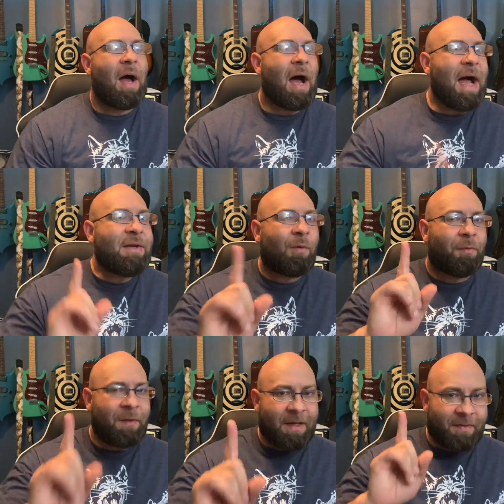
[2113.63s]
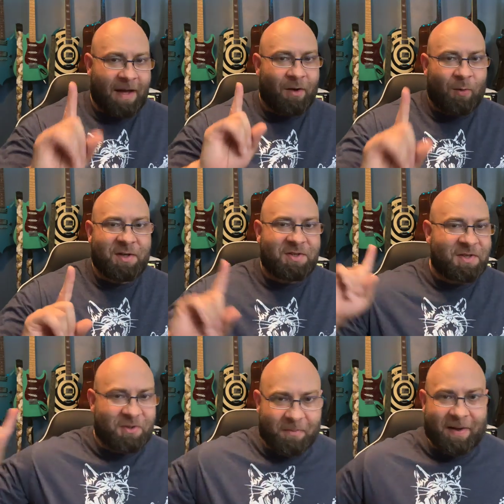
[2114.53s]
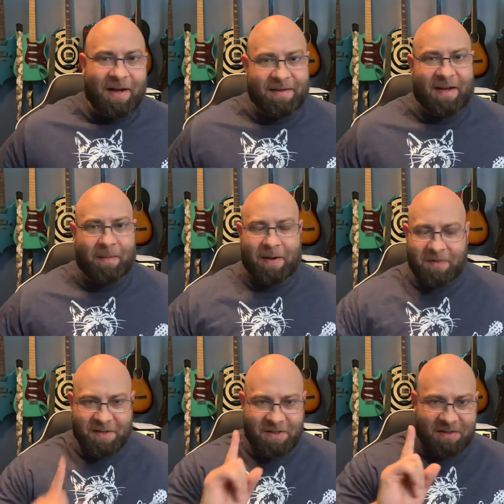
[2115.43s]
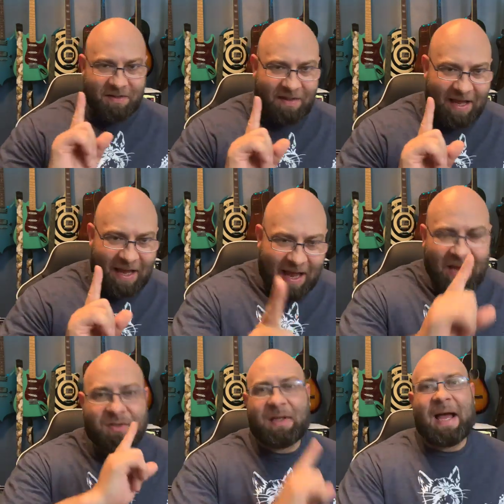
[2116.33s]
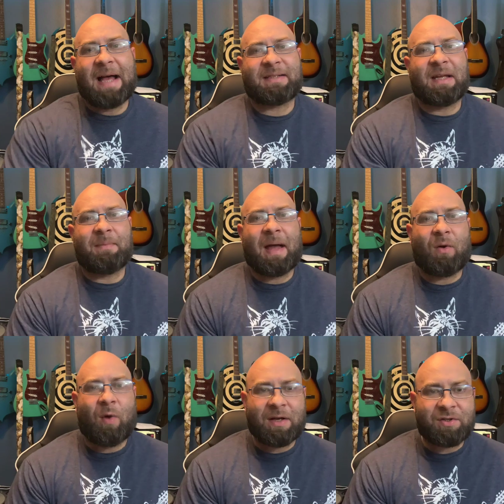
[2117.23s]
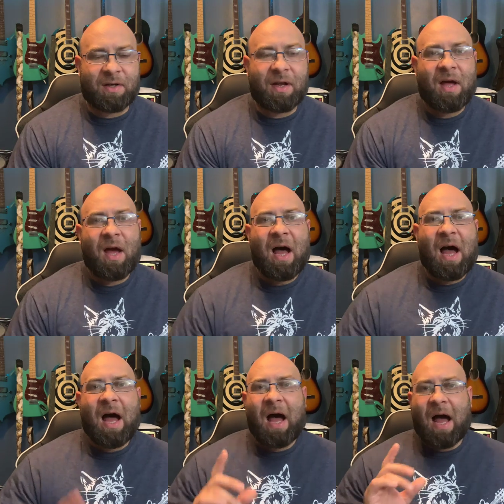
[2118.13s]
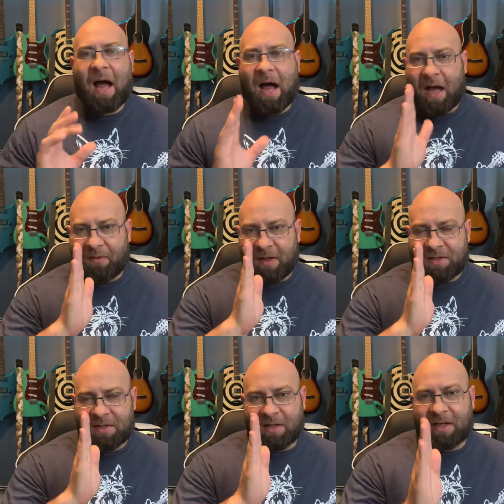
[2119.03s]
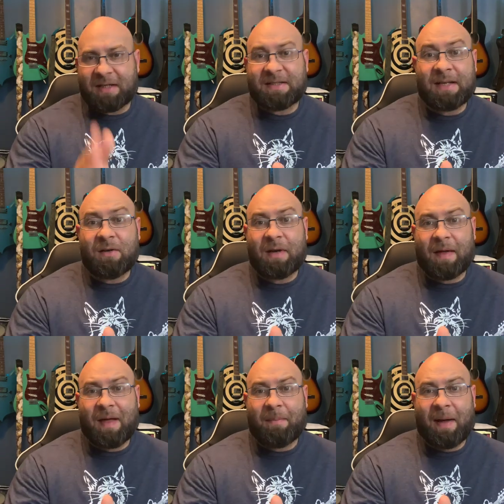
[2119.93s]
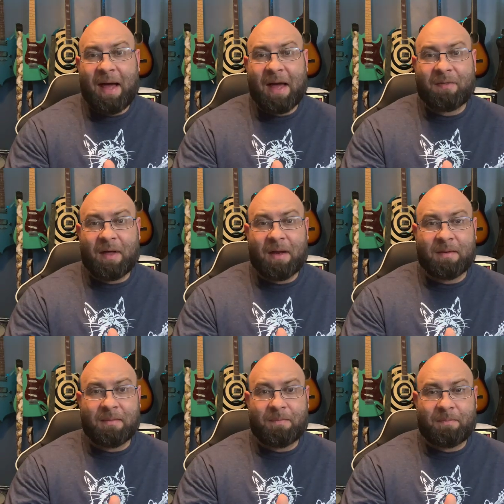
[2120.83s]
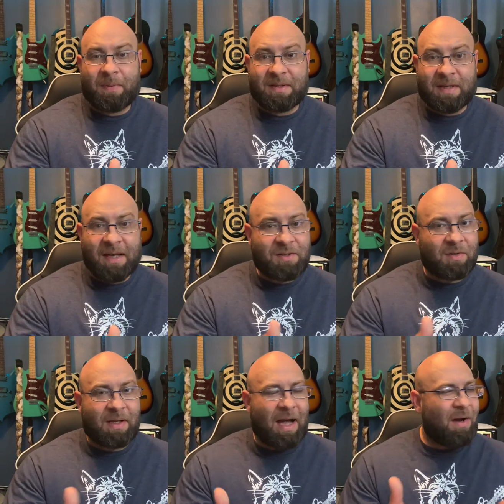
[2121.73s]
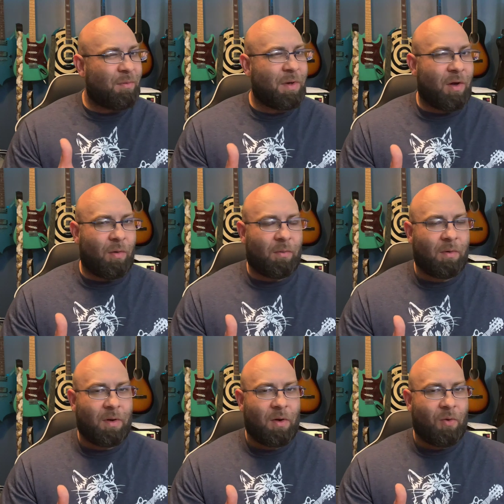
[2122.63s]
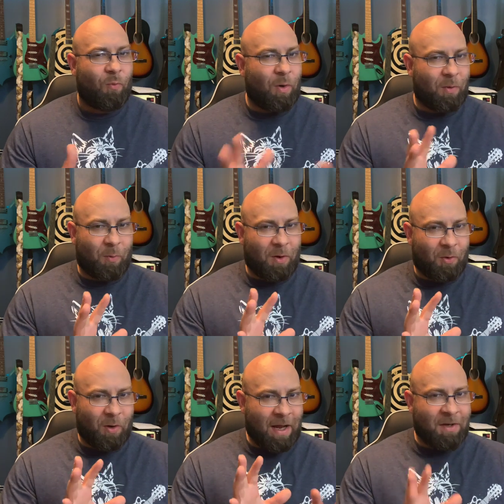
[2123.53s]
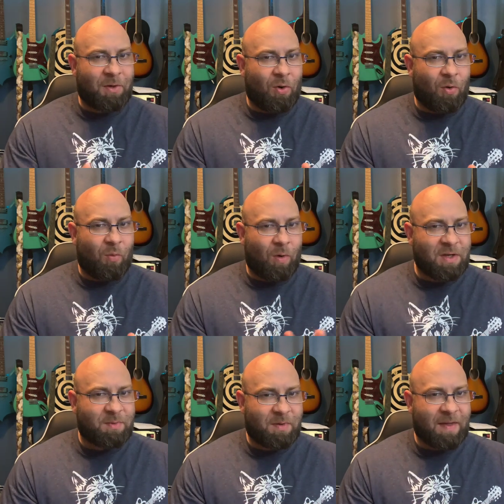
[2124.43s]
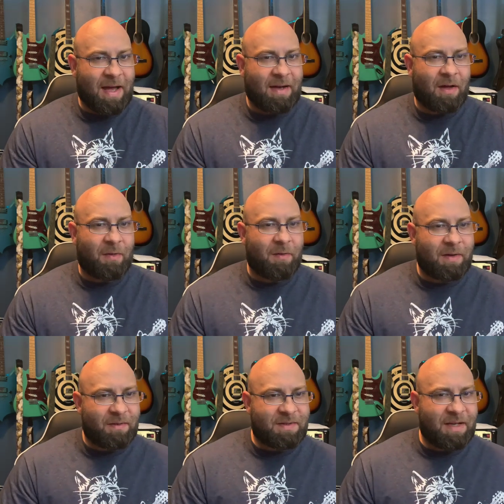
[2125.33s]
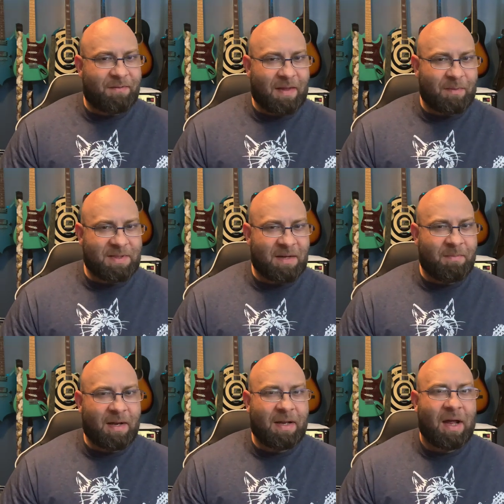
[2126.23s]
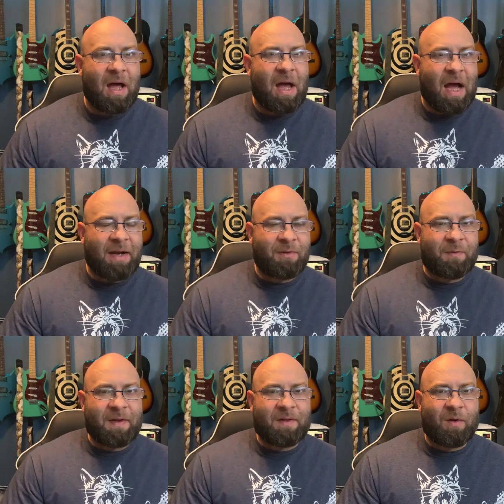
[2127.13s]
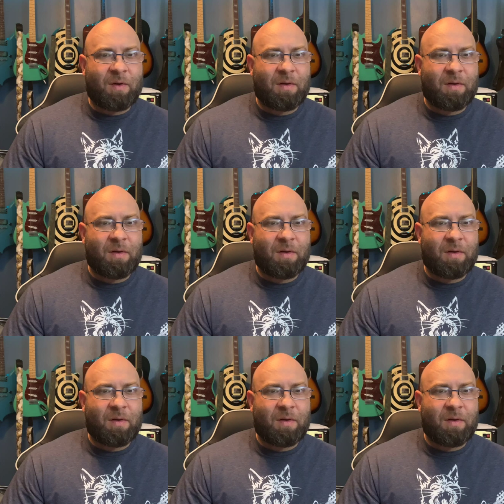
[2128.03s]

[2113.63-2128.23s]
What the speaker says: I don't think that question is her buying time. I think she's actually asking him that question. I think she's going to continue down that path, and potentially, I don't know what her end goal was with that, other than to see if that was him, but I do think that